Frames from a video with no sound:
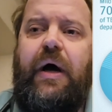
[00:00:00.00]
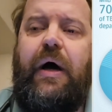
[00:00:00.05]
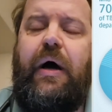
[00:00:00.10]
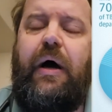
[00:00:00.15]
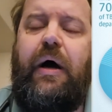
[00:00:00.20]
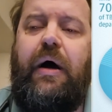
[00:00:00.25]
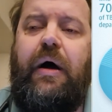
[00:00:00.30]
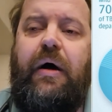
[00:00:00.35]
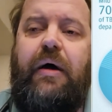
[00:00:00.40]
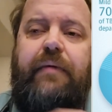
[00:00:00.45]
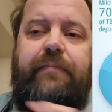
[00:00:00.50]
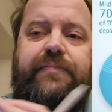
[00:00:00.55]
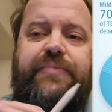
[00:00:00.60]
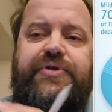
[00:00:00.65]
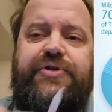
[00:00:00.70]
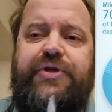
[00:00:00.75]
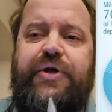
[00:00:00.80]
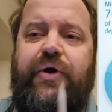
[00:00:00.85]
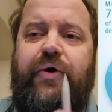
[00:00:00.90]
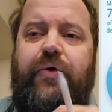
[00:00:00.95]

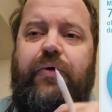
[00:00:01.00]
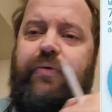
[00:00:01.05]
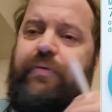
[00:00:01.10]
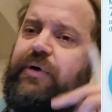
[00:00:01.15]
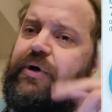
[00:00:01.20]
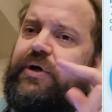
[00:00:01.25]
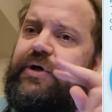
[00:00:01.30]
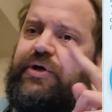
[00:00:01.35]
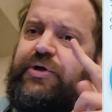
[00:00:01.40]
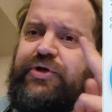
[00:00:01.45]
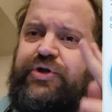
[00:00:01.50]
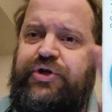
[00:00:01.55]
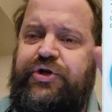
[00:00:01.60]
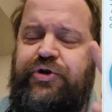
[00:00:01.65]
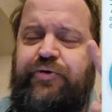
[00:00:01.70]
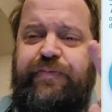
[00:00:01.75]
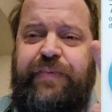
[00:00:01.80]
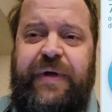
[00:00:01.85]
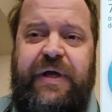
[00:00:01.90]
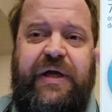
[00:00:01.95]
So,
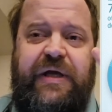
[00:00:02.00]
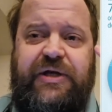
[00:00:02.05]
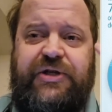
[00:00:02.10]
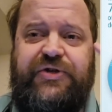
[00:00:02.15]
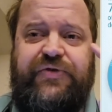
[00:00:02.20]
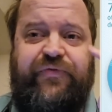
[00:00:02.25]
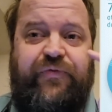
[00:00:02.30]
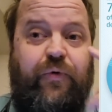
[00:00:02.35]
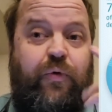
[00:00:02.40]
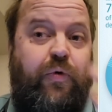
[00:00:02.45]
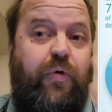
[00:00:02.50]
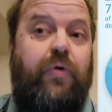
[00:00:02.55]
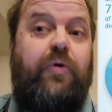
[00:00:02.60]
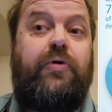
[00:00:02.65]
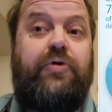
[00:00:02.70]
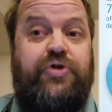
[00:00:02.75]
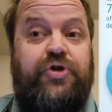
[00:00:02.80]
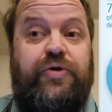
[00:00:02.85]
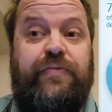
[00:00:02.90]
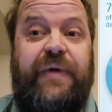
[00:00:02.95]
two peaks
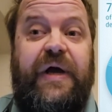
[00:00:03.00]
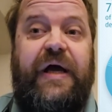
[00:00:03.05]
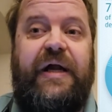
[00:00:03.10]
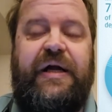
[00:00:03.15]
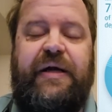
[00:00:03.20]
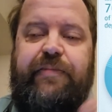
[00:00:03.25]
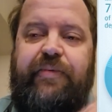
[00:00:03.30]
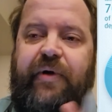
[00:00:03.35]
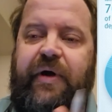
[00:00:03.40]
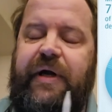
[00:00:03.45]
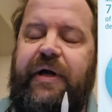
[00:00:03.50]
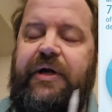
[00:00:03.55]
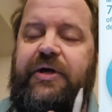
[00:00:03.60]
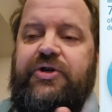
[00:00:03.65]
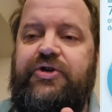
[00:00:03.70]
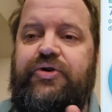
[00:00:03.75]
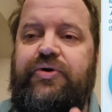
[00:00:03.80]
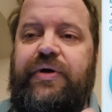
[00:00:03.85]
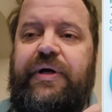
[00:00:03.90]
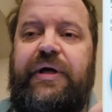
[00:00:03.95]
for traumatic brain
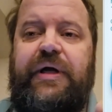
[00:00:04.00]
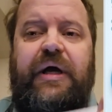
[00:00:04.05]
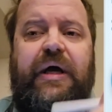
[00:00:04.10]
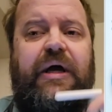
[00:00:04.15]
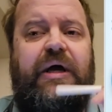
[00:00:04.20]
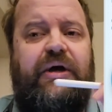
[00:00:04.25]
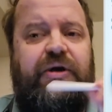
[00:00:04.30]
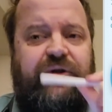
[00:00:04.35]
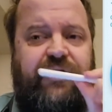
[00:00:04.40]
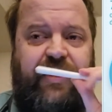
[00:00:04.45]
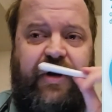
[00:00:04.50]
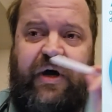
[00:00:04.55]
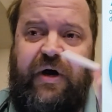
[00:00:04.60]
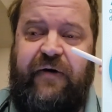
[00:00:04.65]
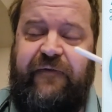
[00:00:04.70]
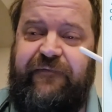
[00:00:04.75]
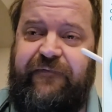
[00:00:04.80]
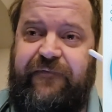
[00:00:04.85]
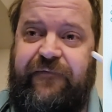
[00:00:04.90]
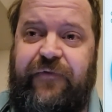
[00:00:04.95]
injury.
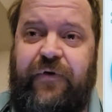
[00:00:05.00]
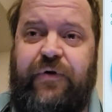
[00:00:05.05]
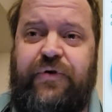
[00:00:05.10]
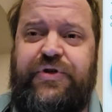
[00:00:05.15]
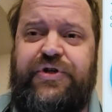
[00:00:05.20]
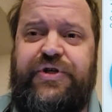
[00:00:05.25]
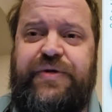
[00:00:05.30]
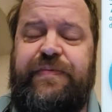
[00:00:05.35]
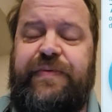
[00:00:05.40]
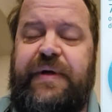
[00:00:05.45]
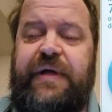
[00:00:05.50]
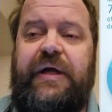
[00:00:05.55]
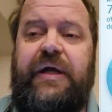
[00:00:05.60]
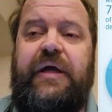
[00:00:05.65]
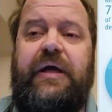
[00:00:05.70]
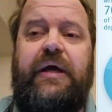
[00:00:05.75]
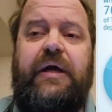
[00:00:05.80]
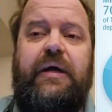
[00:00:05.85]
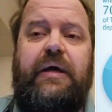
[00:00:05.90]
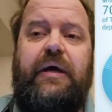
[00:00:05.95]
The first
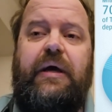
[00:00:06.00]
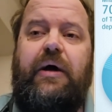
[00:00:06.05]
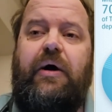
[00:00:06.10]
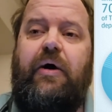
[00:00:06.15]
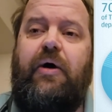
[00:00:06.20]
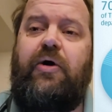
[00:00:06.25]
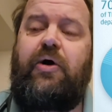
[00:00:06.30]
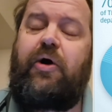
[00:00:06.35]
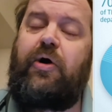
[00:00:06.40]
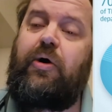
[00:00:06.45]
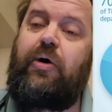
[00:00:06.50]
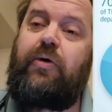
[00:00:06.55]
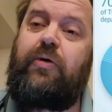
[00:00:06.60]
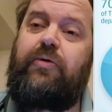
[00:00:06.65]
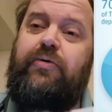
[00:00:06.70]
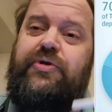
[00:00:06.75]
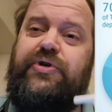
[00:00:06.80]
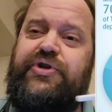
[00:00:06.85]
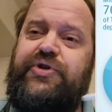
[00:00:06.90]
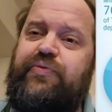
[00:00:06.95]
peak
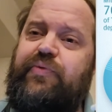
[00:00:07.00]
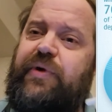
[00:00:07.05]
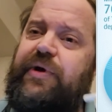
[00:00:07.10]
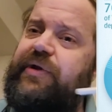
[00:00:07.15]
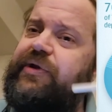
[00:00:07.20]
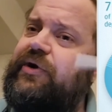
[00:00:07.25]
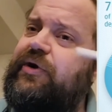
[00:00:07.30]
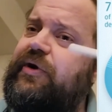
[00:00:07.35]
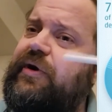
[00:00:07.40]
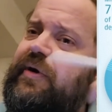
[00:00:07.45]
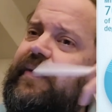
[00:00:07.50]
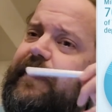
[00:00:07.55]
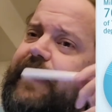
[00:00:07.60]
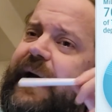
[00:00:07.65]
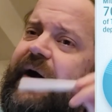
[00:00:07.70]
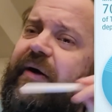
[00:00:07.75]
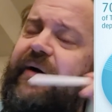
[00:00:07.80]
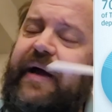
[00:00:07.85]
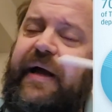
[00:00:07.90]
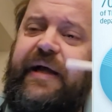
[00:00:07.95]
occurs when they're
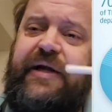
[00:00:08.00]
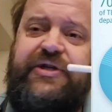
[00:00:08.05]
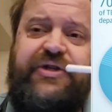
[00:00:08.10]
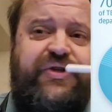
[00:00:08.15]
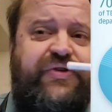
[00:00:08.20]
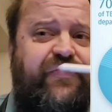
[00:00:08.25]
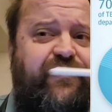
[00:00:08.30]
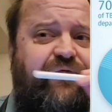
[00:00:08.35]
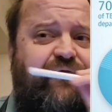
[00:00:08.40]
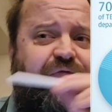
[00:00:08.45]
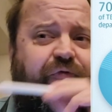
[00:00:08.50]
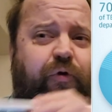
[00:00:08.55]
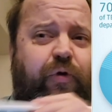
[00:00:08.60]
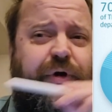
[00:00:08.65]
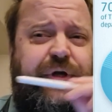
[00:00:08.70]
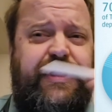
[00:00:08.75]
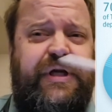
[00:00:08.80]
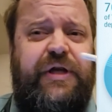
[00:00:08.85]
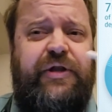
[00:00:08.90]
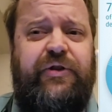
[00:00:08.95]
about ages
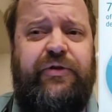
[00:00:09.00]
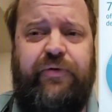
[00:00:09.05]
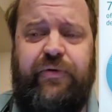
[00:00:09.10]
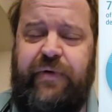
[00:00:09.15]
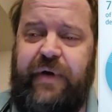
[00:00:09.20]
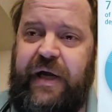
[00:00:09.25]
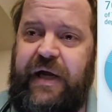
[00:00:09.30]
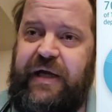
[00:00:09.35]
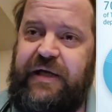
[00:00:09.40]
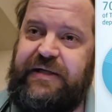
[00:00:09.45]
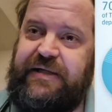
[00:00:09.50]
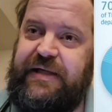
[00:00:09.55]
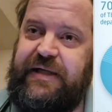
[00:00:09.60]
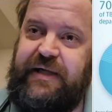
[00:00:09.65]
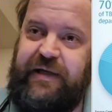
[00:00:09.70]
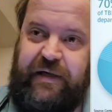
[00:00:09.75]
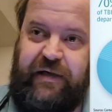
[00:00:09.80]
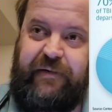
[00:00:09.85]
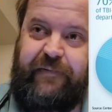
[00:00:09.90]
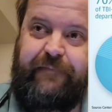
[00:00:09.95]
14 through
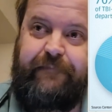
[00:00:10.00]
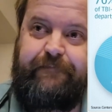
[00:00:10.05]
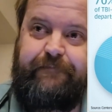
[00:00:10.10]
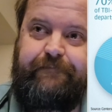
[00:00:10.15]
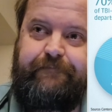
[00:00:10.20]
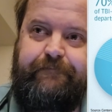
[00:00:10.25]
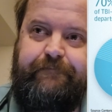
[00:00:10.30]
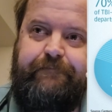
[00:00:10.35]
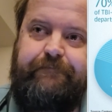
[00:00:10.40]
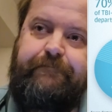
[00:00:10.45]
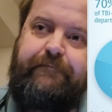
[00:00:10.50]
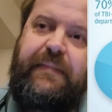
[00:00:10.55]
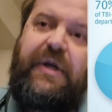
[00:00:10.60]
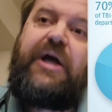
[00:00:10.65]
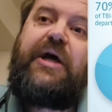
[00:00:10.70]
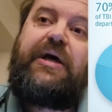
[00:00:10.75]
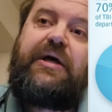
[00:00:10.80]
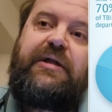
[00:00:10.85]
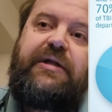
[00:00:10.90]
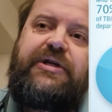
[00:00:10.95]
18.
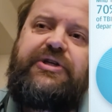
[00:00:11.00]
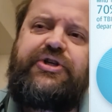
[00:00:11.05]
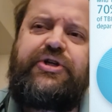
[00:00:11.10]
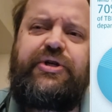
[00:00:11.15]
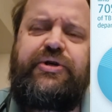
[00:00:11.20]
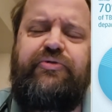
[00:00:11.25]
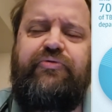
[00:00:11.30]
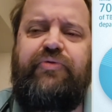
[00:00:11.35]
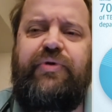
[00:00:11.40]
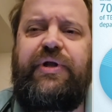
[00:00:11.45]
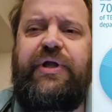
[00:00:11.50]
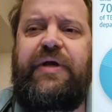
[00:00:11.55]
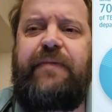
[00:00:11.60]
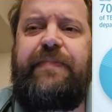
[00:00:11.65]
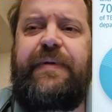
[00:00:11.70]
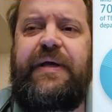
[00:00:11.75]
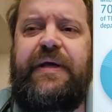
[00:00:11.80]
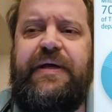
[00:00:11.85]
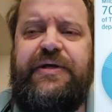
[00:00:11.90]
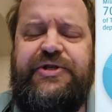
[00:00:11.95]
This shouldn't really
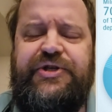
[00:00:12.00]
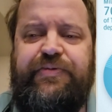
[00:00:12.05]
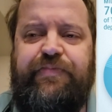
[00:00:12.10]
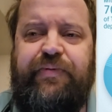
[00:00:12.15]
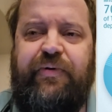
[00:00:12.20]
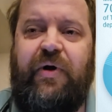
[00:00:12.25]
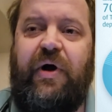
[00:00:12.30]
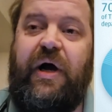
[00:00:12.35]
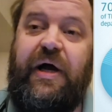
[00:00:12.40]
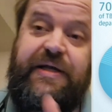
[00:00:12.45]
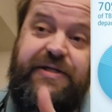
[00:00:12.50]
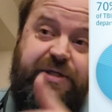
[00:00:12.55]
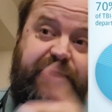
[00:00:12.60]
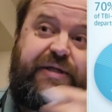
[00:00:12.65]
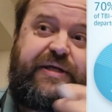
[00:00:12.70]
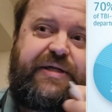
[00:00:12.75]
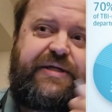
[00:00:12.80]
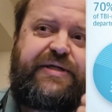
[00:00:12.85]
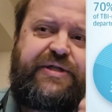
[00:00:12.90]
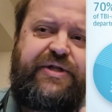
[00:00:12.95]
be a surprise,
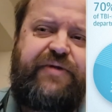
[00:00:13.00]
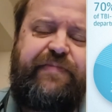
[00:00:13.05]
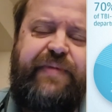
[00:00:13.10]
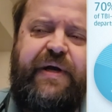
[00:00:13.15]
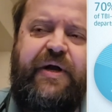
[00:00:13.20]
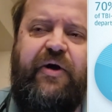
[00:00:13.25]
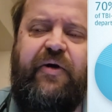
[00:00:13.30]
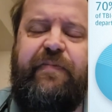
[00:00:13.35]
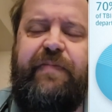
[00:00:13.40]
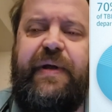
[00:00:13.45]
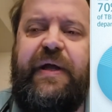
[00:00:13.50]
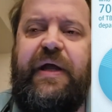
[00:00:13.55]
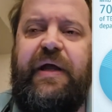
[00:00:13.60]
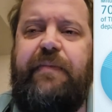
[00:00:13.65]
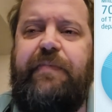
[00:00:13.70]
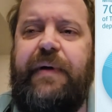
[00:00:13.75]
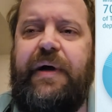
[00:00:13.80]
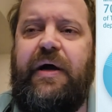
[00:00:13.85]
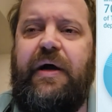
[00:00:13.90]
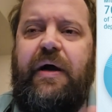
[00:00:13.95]
and this is the bigger peak
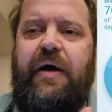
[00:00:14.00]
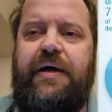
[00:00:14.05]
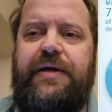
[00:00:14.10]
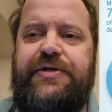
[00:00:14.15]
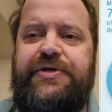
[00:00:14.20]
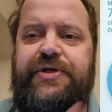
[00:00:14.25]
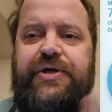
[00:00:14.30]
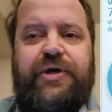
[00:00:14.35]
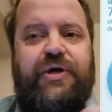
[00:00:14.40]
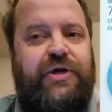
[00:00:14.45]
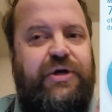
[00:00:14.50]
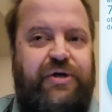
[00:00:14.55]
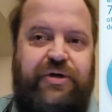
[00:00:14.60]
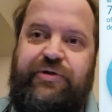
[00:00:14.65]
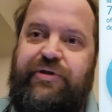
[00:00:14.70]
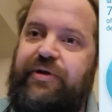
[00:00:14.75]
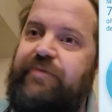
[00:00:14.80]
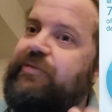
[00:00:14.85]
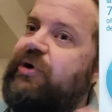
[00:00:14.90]
because the